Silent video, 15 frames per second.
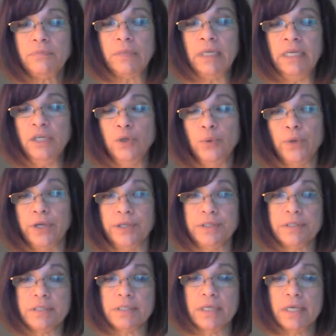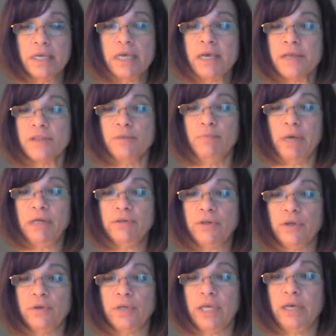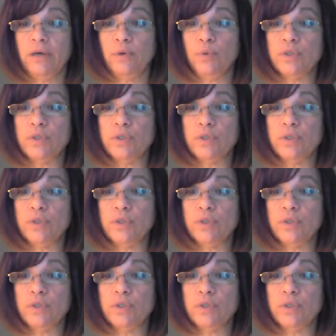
He grins. "The medical kit